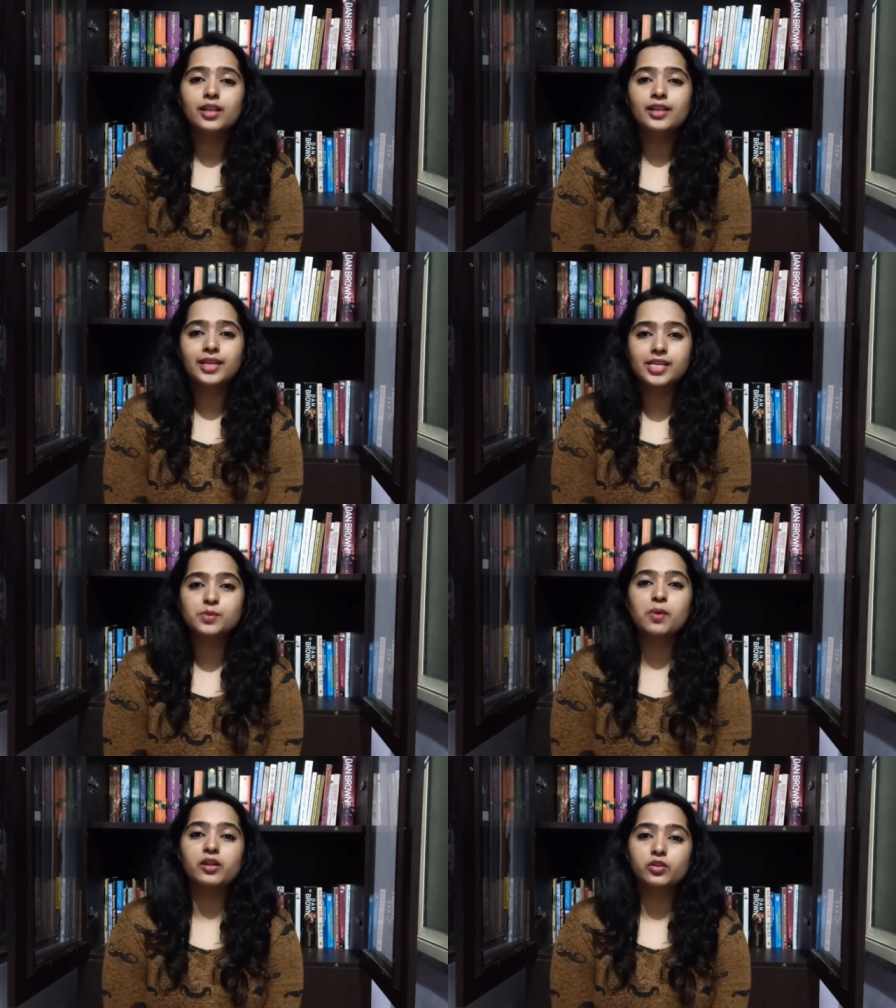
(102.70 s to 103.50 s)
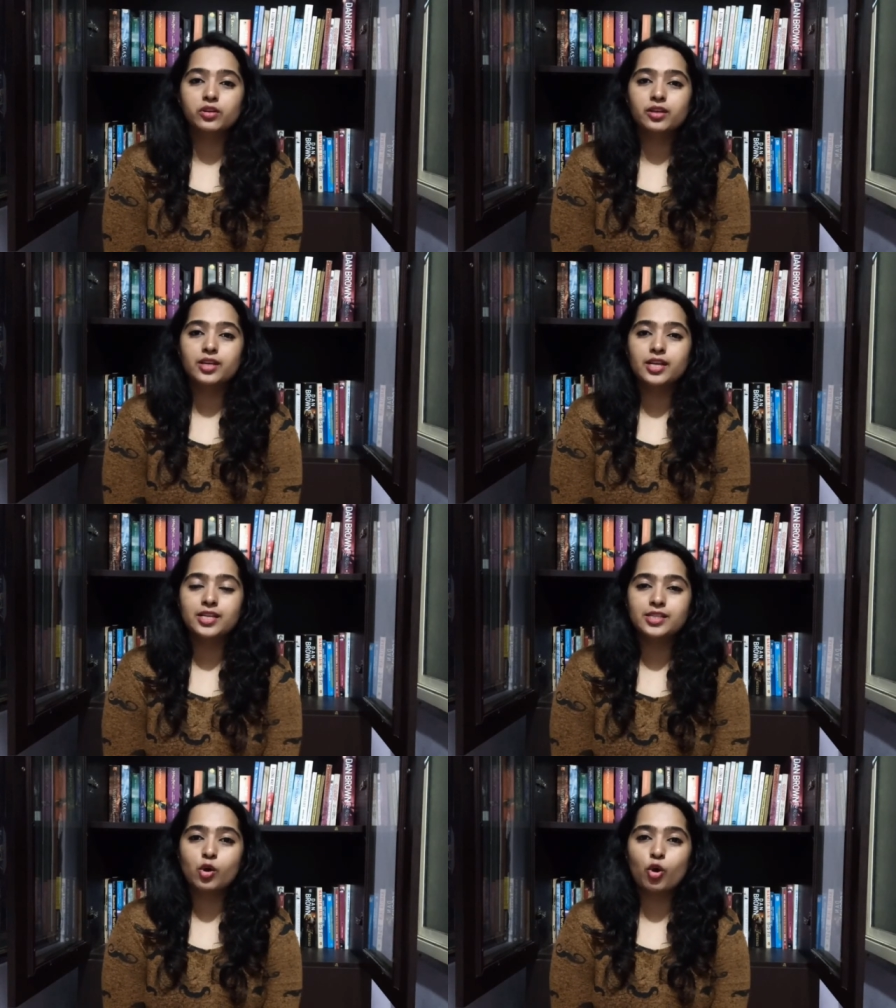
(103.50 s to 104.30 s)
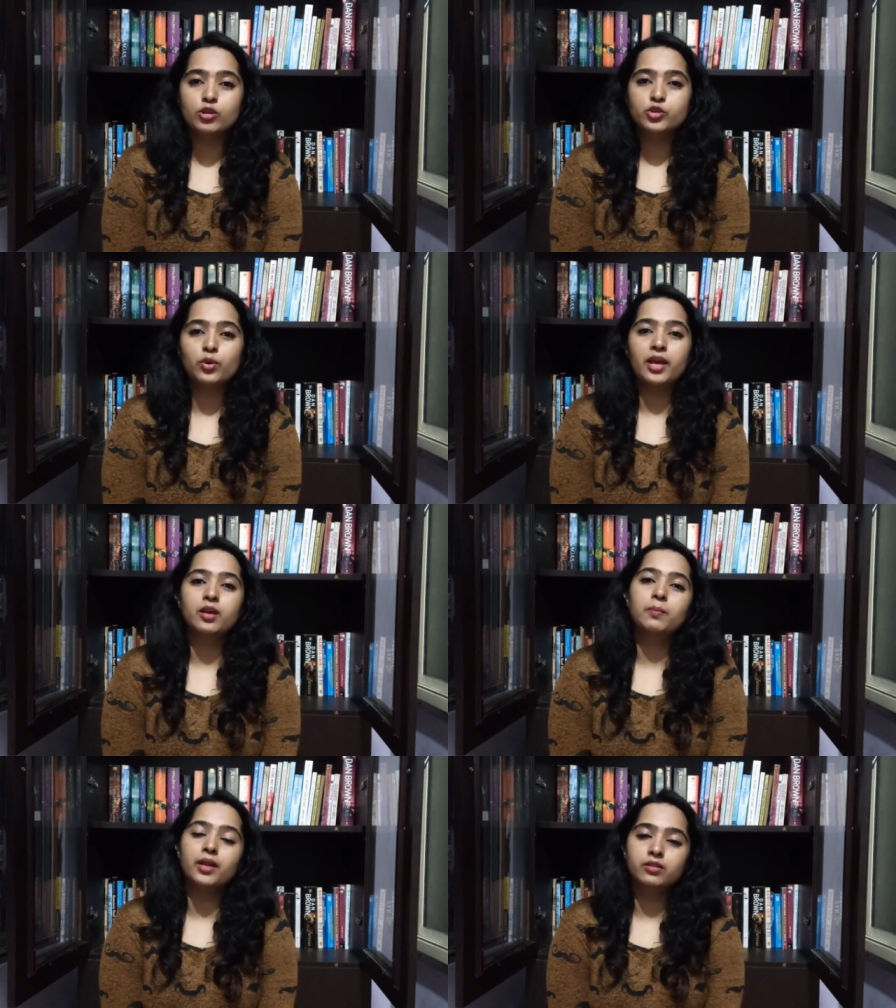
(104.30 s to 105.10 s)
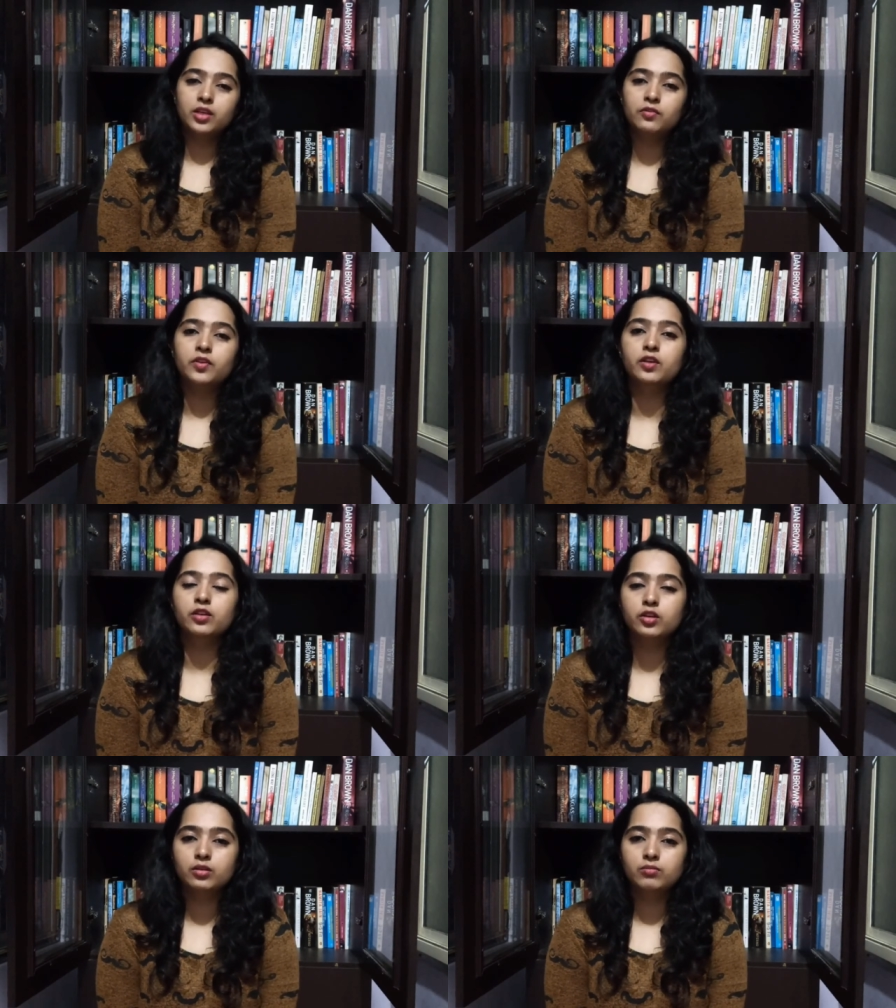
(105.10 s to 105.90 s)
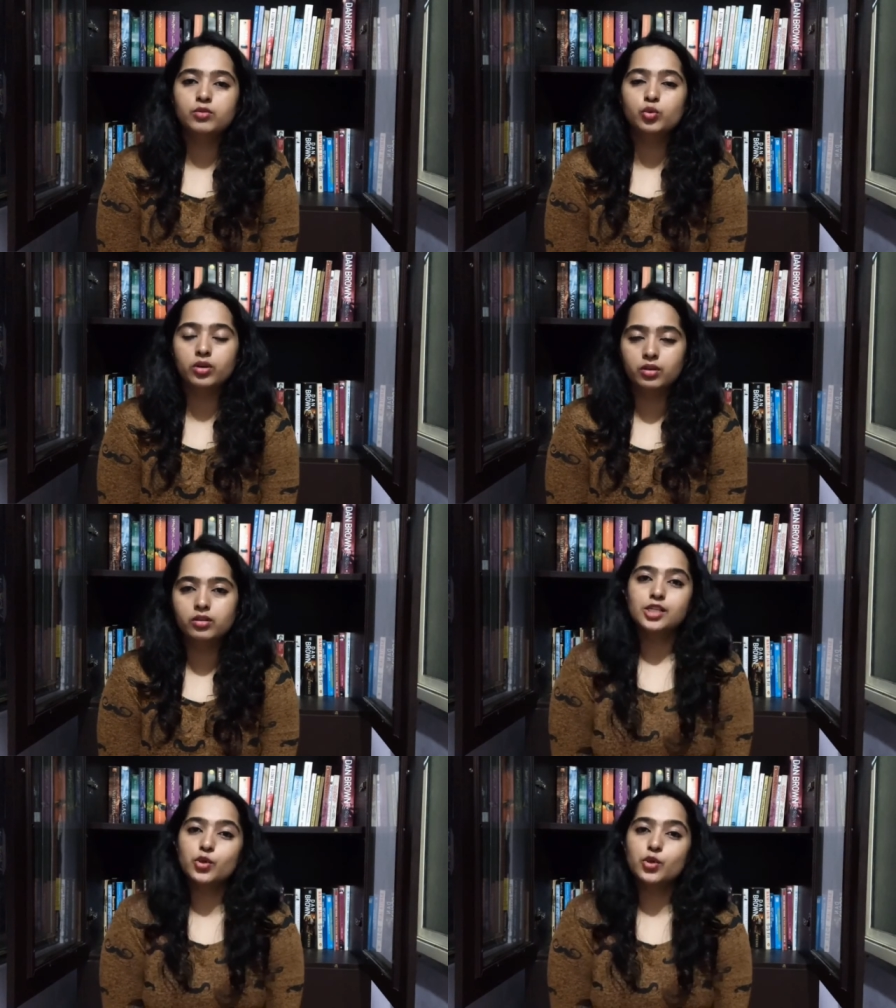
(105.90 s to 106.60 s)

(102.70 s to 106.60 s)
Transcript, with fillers: Lee's mother is also like a motherly figure to her.